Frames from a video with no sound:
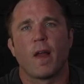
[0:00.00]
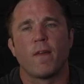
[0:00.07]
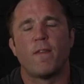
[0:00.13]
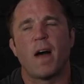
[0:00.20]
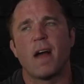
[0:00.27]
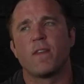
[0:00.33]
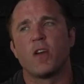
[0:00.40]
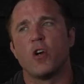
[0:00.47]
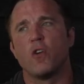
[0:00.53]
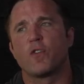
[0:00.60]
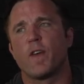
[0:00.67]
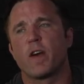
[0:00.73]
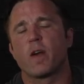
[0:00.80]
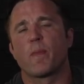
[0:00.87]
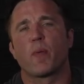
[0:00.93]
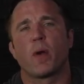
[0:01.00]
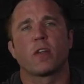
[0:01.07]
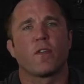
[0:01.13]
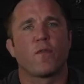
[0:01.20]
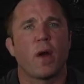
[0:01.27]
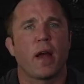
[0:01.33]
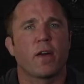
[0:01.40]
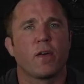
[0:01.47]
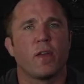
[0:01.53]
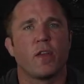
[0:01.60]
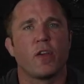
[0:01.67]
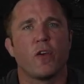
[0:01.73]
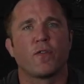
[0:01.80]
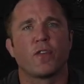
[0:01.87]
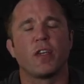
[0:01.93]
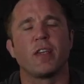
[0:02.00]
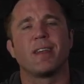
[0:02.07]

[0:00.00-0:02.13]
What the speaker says: 5-0 is a very impressive record in the UFC.